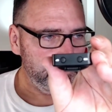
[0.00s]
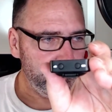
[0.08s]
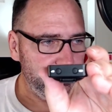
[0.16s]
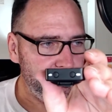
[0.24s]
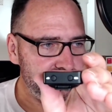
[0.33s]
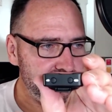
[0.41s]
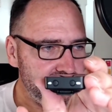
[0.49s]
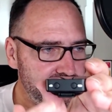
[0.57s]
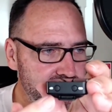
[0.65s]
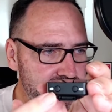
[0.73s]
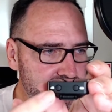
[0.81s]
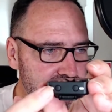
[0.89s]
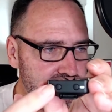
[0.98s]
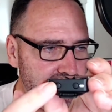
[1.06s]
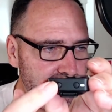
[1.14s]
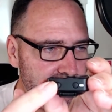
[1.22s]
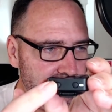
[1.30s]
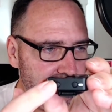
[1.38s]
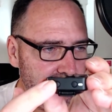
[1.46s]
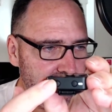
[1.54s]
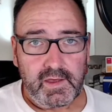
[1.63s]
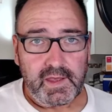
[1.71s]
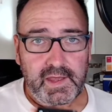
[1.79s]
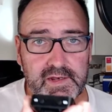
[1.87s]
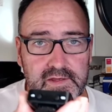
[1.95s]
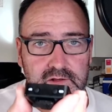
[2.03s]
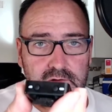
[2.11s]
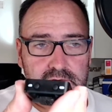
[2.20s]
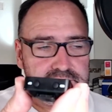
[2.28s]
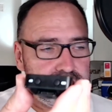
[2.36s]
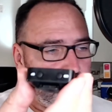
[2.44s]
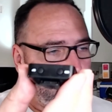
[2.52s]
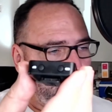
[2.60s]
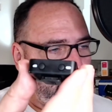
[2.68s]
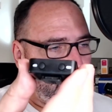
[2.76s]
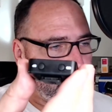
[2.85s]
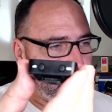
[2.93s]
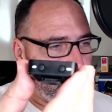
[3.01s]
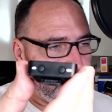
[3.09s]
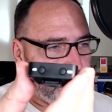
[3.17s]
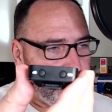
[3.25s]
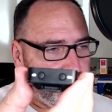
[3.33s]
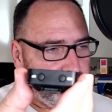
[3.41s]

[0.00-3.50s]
which is there, and you can also manually